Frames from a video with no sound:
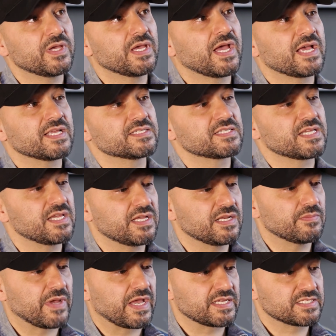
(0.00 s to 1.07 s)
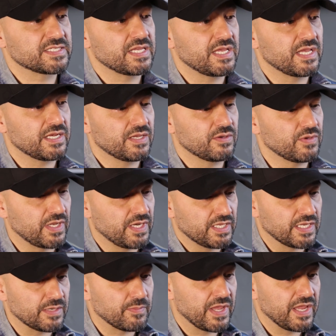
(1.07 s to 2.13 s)
it has taken a back seat and it and
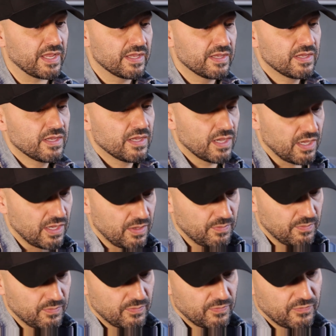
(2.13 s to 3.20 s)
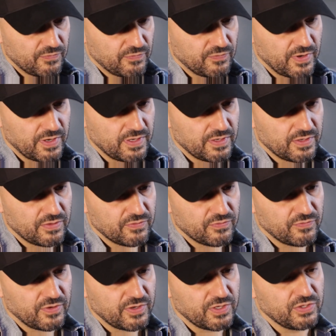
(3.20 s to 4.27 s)
it did make um, front
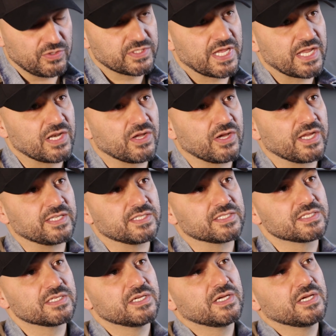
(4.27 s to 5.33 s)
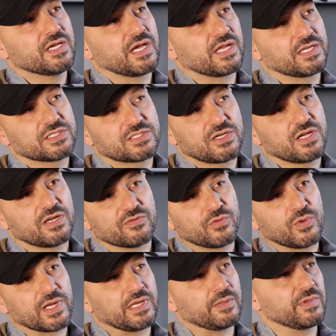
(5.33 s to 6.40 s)
front news headlines and it's kind of
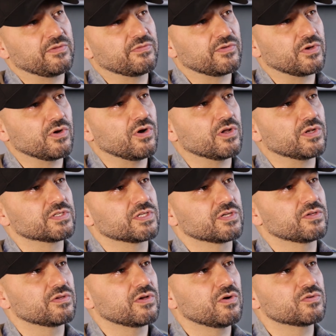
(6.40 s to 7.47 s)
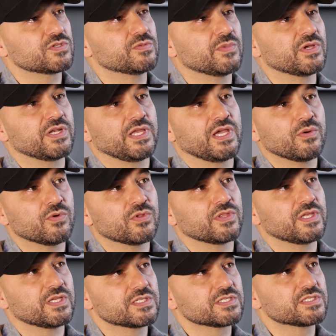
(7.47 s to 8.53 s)
quickly being forgotten so ultimately I
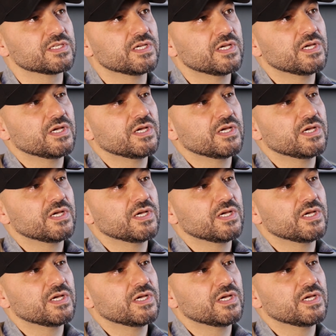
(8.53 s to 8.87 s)
want this